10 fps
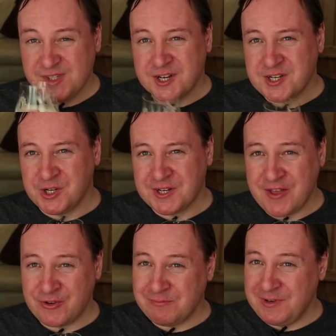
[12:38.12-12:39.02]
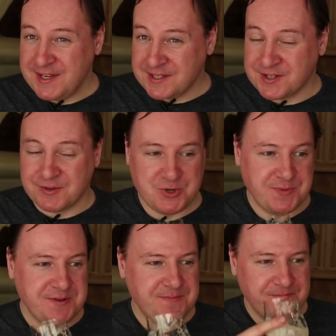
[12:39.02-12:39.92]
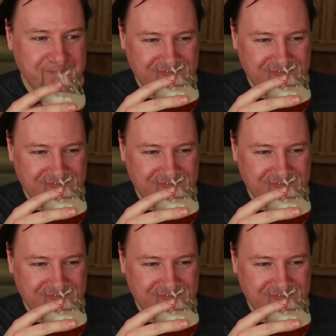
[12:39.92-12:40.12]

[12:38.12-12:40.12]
It's not an altogether unpleasant aroma,